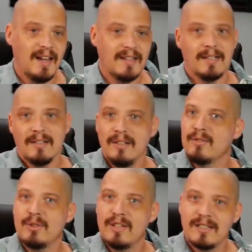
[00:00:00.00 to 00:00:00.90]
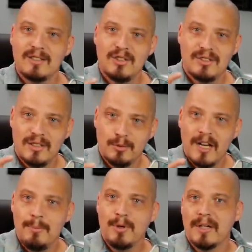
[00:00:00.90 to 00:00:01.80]
And that's just to
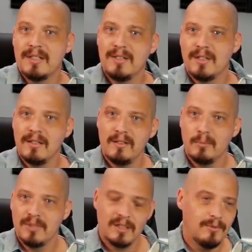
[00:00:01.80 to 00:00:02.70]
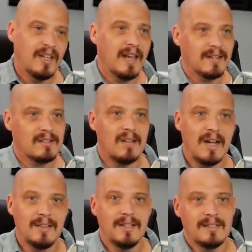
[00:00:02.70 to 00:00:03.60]
grab your attention a little bit. If he had a
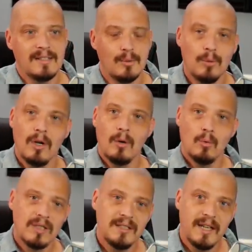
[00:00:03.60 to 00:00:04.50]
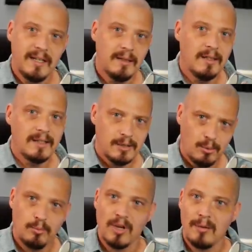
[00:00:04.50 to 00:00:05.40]
slide that said one day Linux
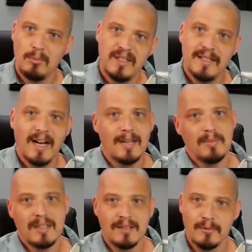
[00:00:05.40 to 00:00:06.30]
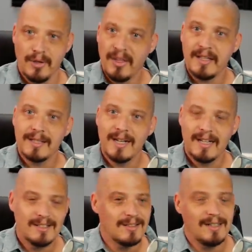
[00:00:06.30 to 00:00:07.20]
will probably die because everything
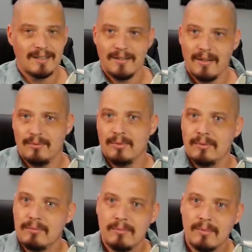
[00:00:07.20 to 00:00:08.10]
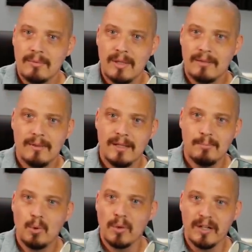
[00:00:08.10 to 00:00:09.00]
dies, that's
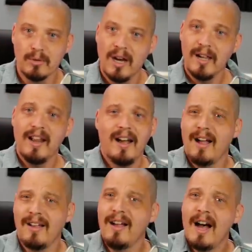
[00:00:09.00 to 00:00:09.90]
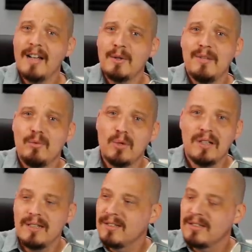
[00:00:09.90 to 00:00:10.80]
boring, right? I don't even
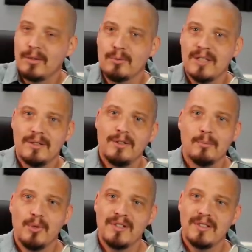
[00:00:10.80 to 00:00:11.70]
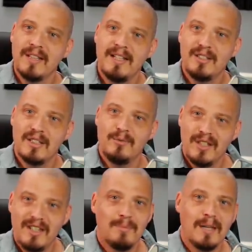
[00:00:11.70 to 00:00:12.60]
want to listen to the rest of your presentation if
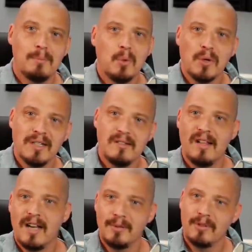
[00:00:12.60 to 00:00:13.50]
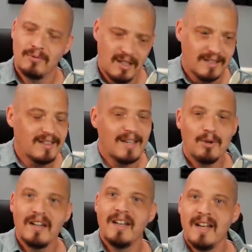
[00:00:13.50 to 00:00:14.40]
you give me a boring slide like
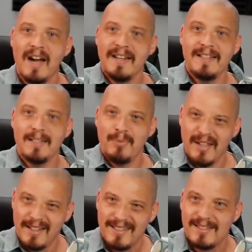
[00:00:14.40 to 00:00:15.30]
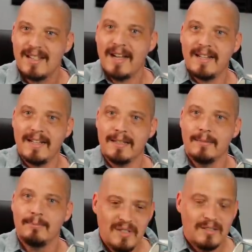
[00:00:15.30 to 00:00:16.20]
that, right? I need something exciting.
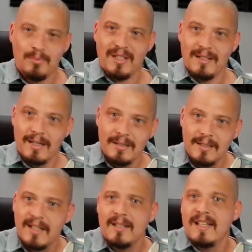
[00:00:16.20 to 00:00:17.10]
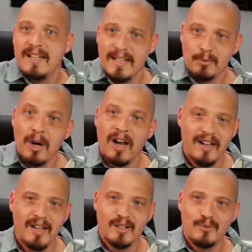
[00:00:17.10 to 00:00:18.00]
Give me something titillating,
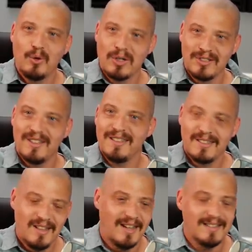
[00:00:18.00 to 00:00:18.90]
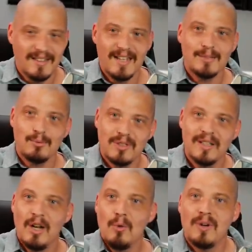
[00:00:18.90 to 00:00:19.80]
right, as far as these slides. And that's
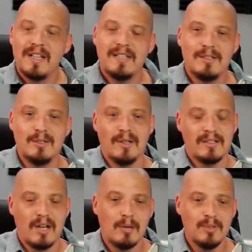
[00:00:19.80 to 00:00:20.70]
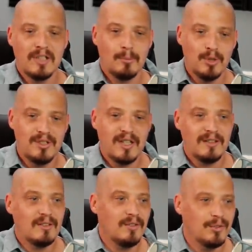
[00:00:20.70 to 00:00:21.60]
what he's doing. So I really
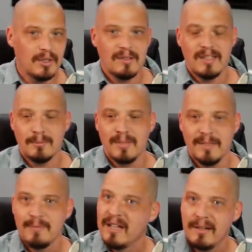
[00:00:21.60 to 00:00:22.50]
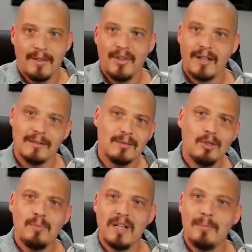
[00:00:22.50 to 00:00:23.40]
appreciate the clickbait. And I think
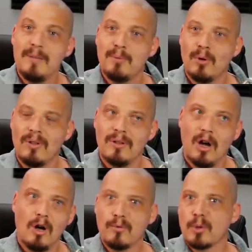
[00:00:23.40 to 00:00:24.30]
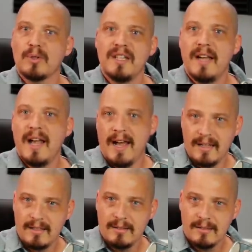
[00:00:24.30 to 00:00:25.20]
too many people
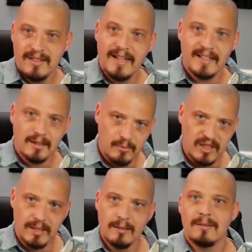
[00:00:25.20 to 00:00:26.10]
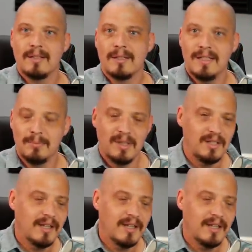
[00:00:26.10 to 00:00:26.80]
overreact negatively to clickbait.